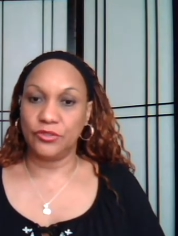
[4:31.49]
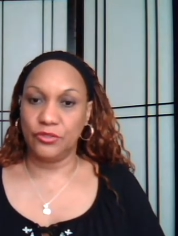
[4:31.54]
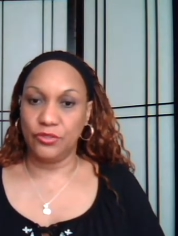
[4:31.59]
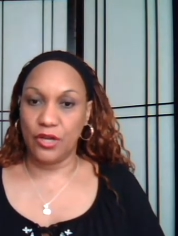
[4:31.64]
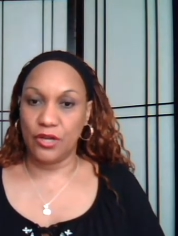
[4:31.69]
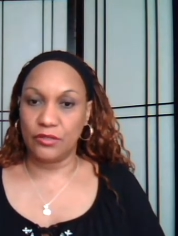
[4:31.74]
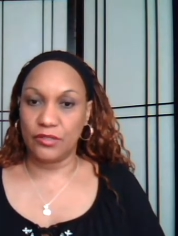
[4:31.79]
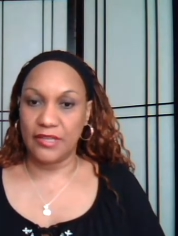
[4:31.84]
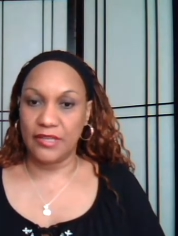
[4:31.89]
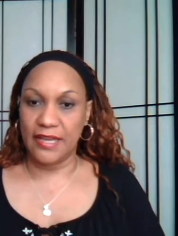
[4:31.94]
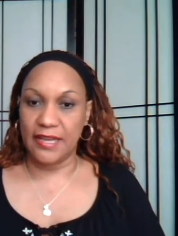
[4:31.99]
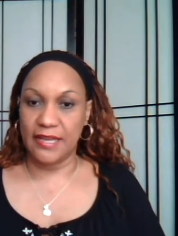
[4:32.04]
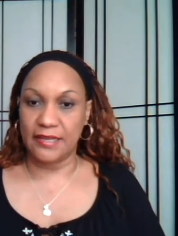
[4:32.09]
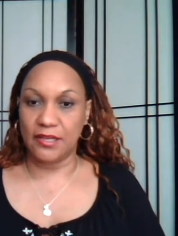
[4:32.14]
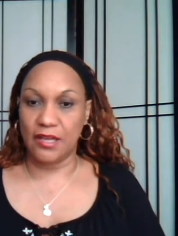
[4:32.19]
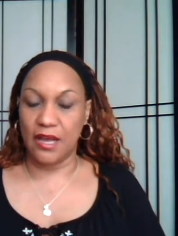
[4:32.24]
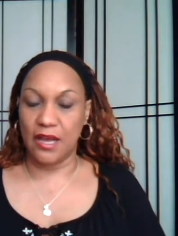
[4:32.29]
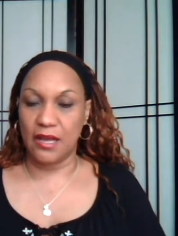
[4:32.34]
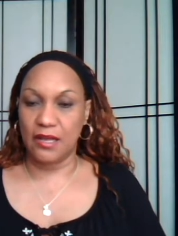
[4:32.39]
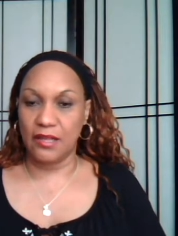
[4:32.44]

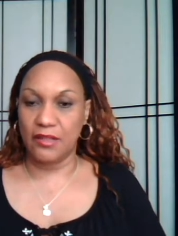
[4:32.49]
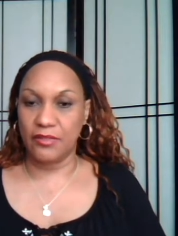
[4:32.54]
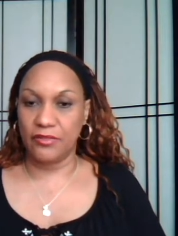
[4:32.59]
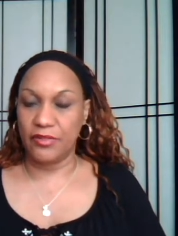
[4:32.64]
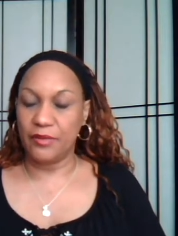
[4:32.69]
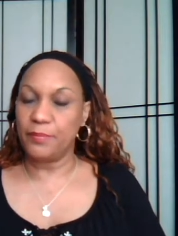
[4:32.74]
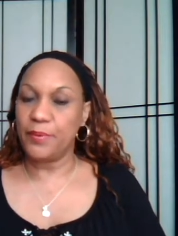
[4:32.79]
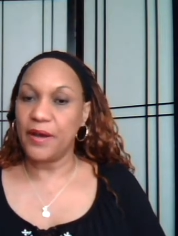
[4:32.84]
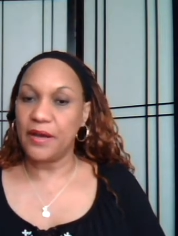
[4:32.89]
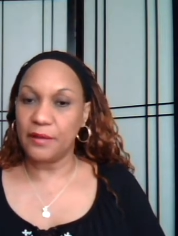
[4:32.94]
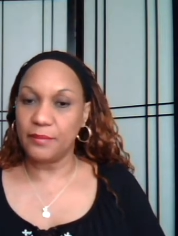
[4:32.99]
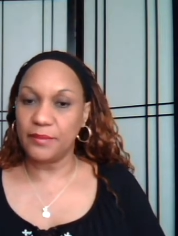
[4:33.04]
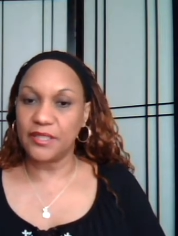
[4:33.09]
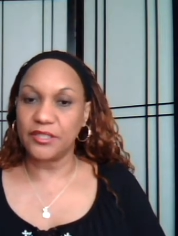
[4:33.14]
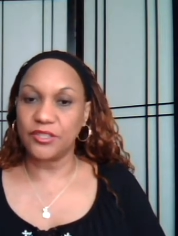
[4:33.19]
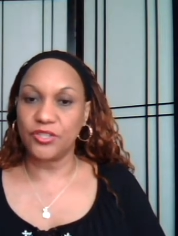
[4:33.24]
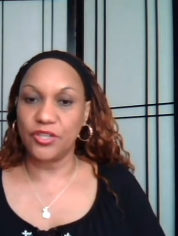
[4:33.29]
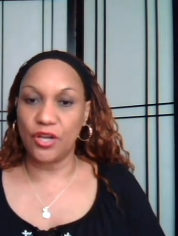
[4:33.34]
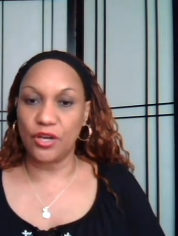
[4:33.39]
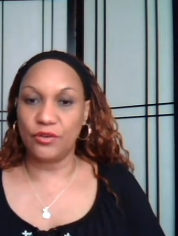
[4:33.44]
let the
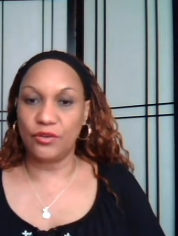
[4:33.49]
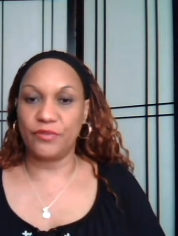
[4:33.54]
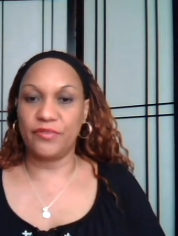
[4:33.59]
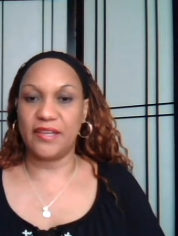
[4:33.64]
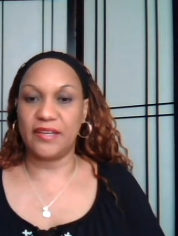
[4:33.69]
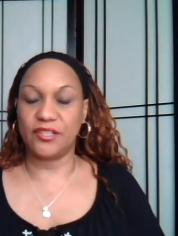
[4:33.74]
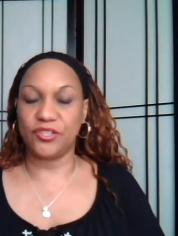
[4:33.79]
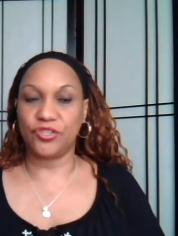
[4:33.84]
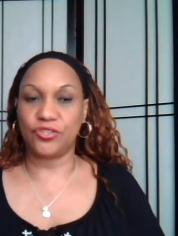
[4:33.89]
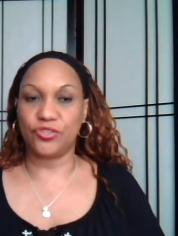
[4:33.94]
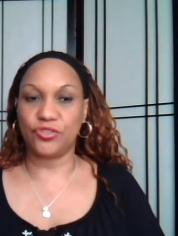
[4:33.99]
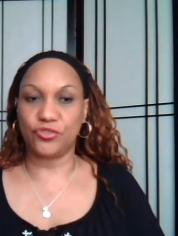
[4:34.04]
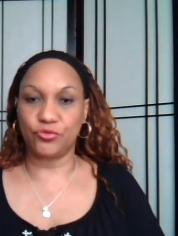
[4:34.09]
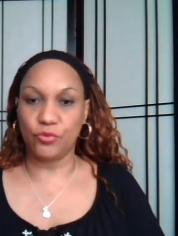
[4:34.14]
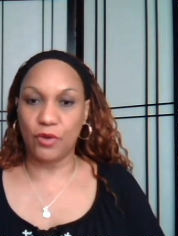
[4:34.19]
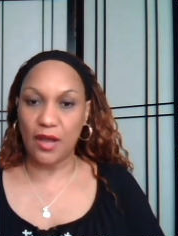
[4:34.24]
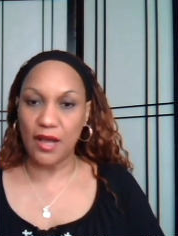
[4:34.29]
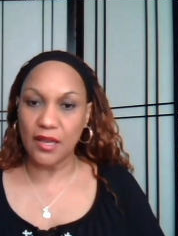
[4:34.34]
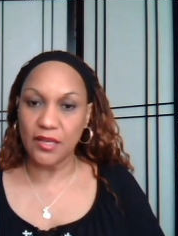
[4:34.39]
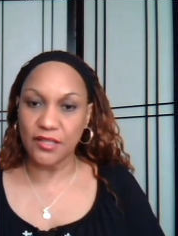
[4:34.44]
public know that
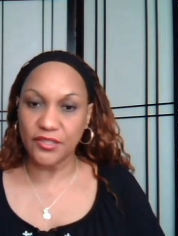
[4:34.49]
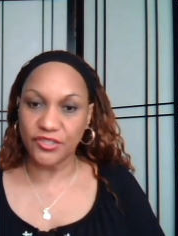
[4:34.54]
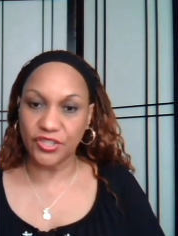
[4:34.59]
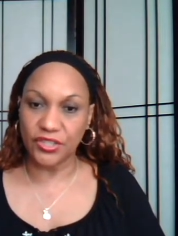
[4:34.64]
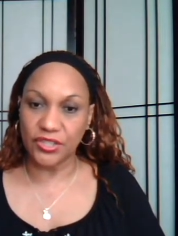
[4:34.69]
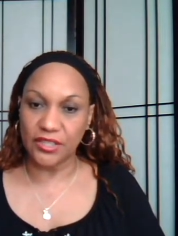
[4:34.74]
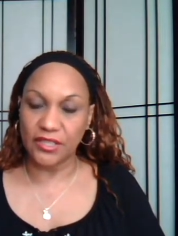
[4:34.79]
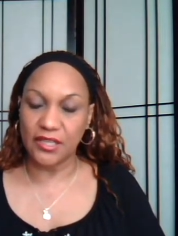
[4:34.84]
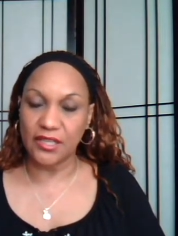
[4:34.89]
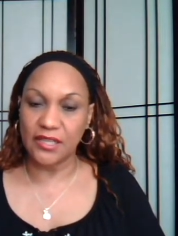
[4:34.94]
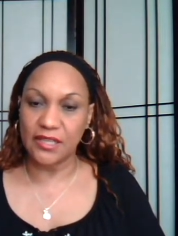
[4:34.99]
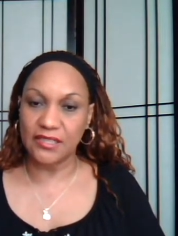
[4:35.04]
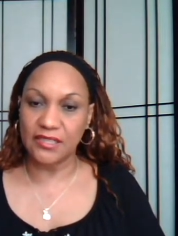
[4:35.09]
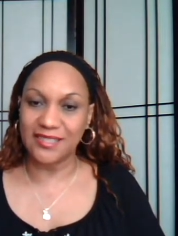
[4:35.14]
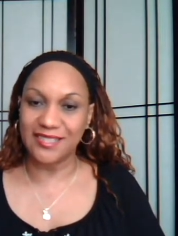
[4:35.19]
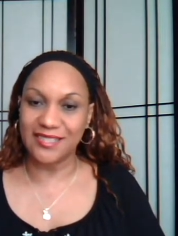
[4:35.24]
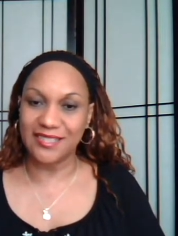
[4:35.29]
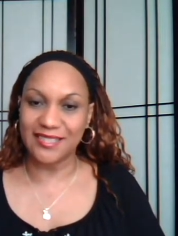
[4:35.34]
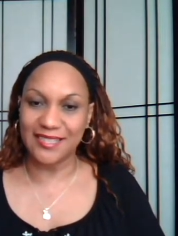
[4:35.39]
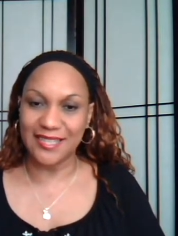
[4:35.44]
astrology
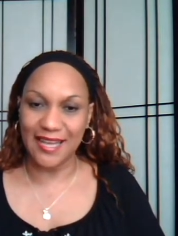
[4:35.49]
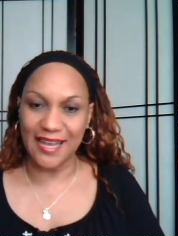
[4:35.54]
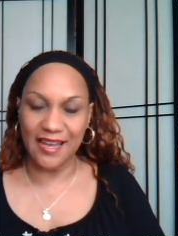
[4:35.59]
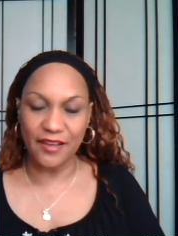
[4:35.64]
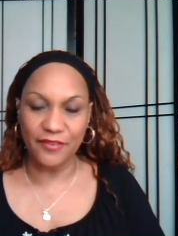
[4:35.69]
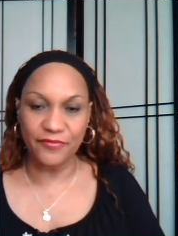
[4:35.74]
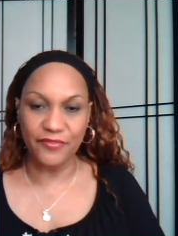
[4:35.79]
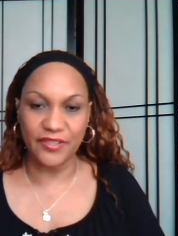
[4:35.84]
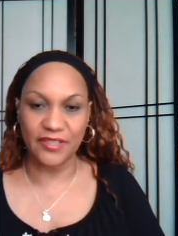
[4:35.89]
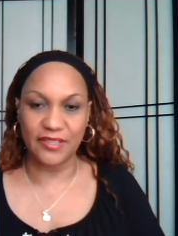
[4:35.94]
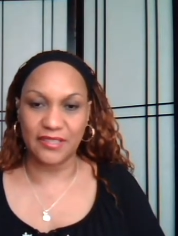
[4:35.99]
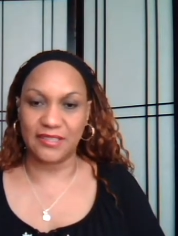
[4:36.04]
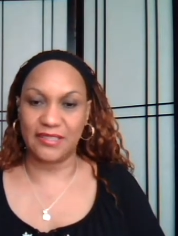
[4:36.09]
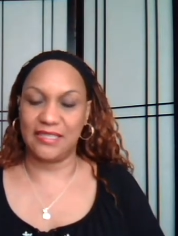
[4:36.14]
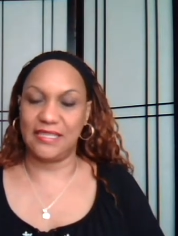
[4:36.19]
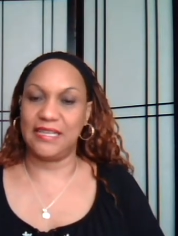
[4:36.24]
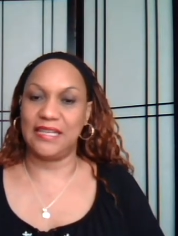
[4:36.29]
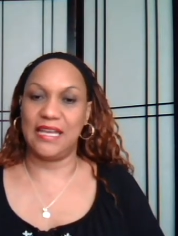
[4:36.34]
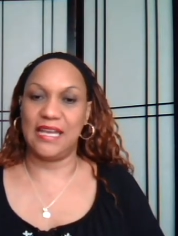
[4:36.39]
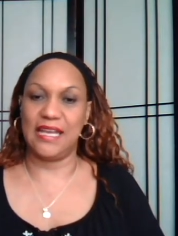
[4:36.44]
is
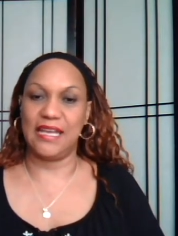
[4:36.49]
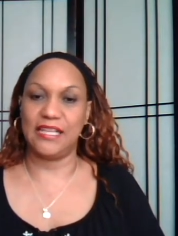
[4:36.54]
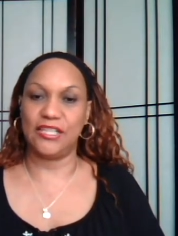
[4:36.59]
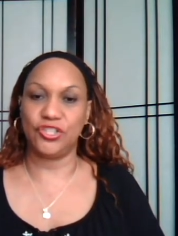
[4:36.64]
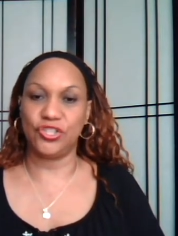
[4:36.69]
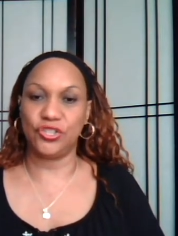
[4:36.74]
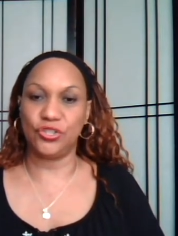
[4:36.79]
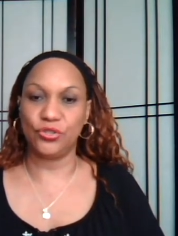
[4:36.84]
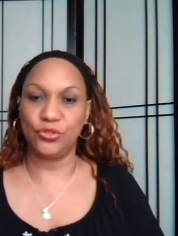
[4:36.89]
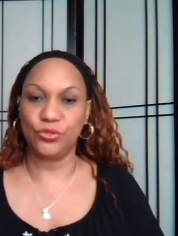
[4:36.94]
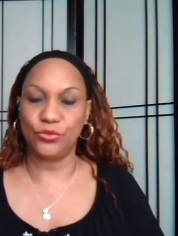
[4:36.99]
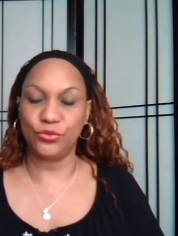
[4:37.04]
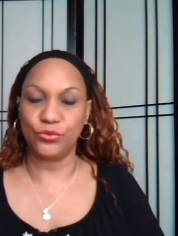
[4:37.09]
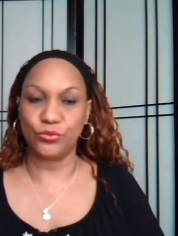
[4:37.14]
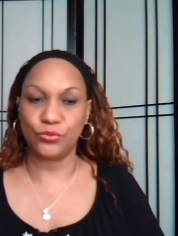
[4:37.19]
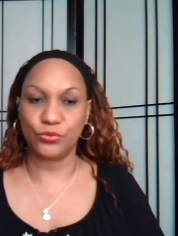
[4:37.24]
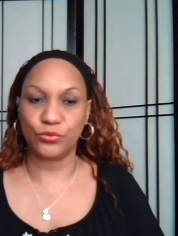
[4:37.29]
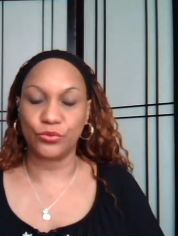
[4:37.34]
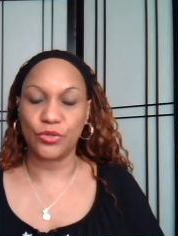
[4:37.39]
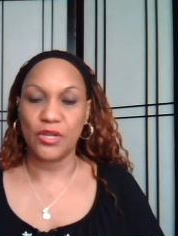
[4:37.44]
definitely a
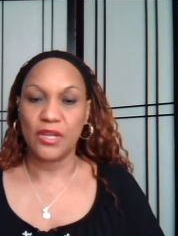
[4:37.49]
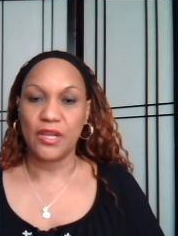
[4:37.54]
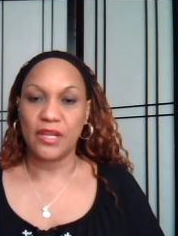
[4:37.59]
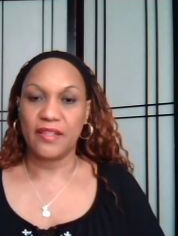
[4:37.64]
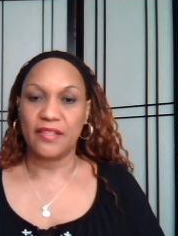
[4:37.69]
tool